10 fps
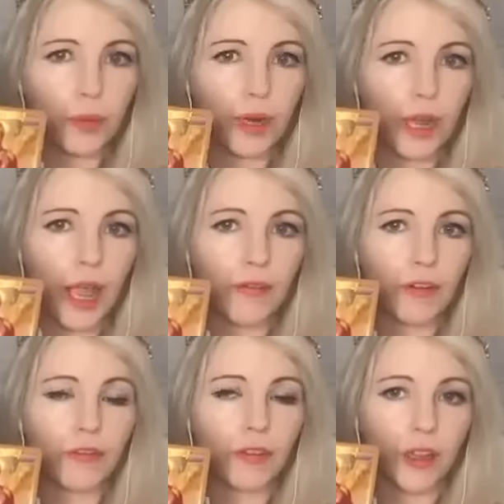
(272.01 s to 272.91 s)
but I have
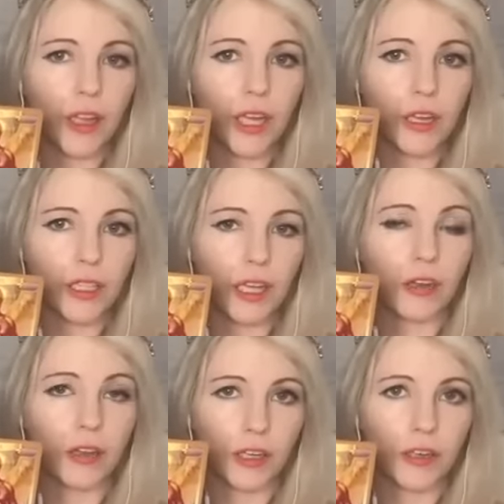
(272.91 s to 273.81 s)
a feeling, because
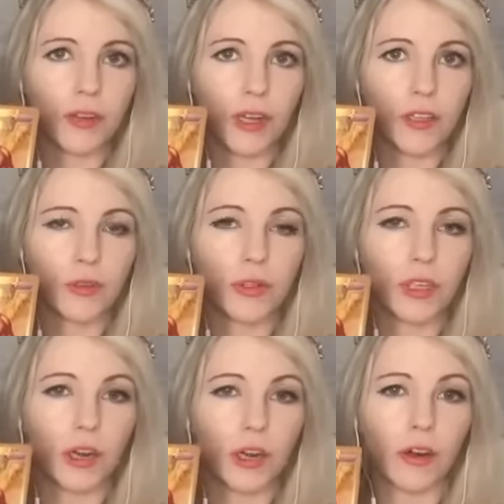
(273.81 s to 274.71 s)
I'll clarify this
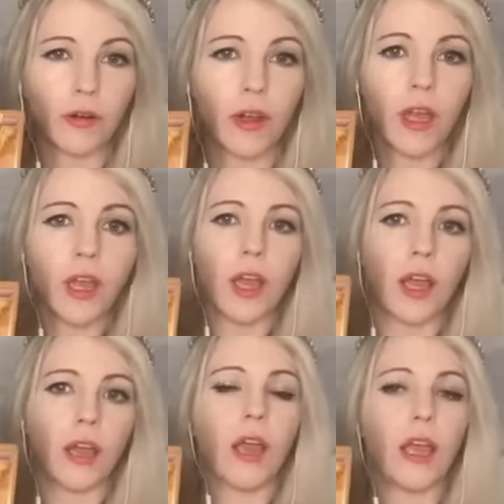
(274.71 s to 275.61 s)
with tarot,
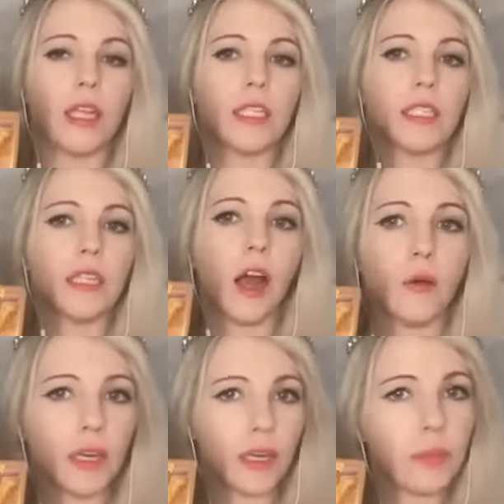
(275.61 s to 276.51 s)
is
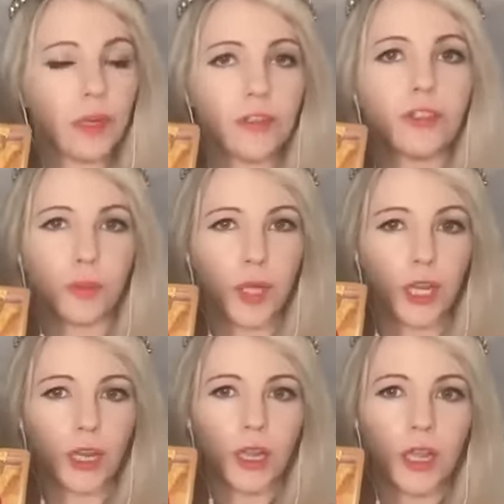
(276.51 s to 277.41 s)
not what it appears to be.